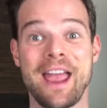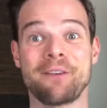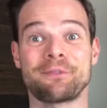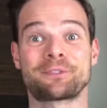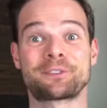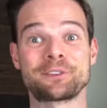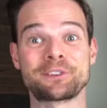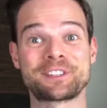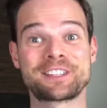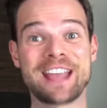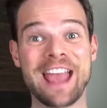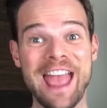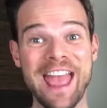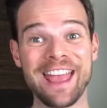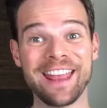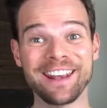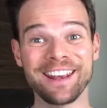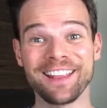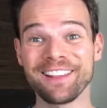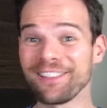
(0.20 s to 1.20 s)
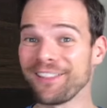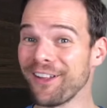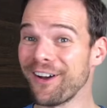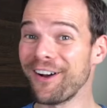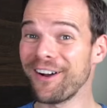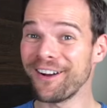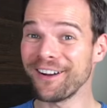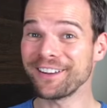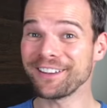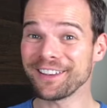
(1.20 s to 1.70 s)
After ten
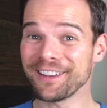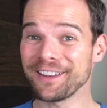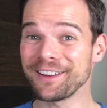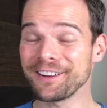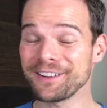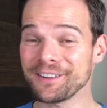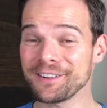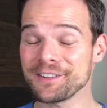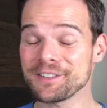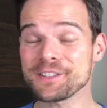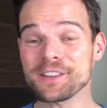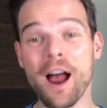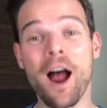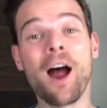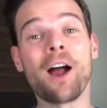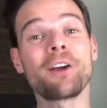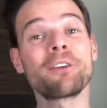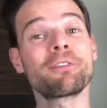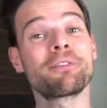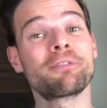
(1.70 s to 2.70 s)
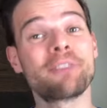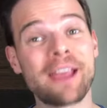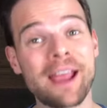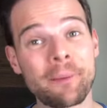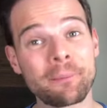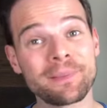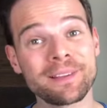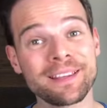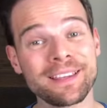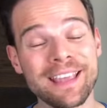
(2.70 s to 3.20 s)
long years, our
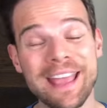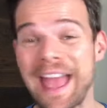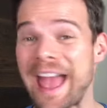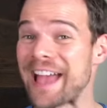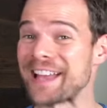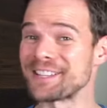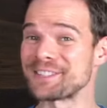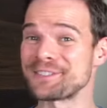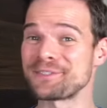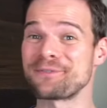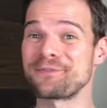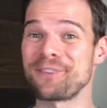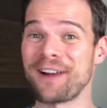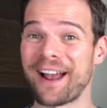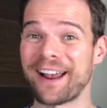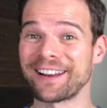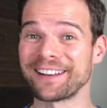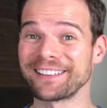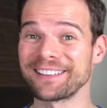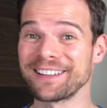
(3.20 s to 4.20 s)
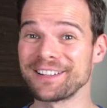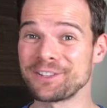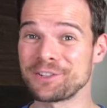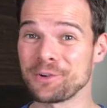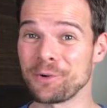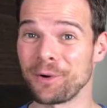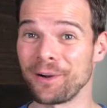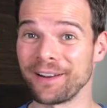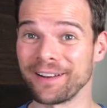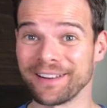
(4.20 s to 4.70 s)
family has finally
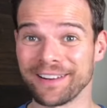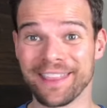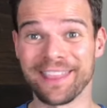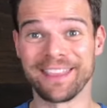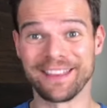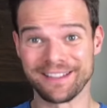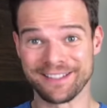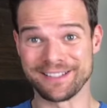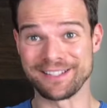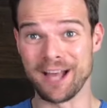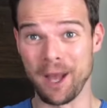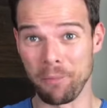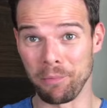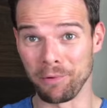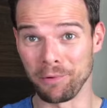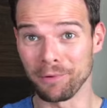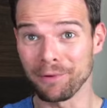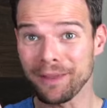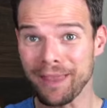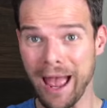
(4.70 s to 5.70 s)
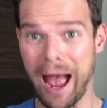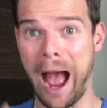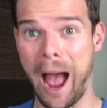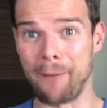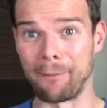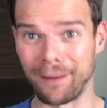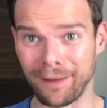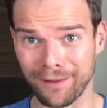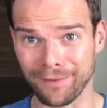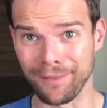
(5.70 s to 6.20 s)
joined the Double
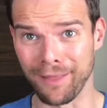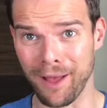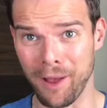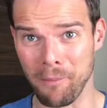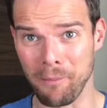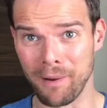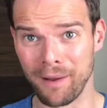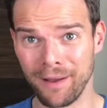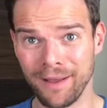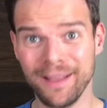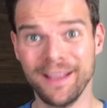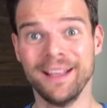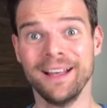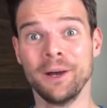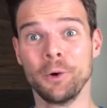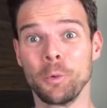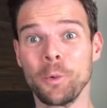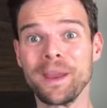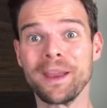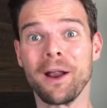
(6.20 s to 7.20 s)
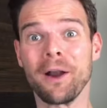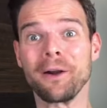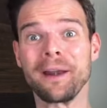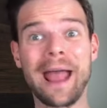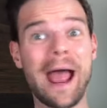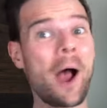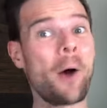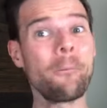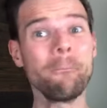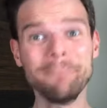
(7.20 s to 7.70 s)
Comma Club. We are
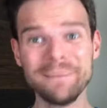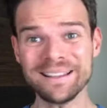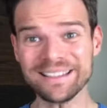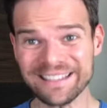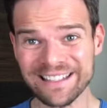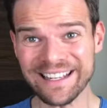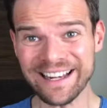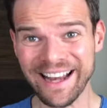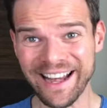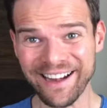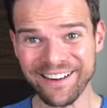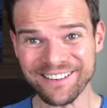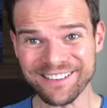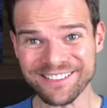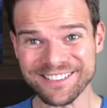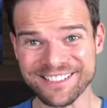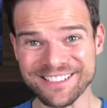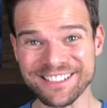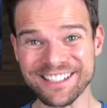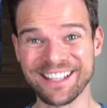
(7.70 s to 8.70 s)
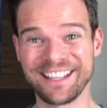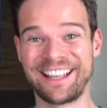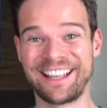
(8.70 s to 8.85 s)
now millionaires.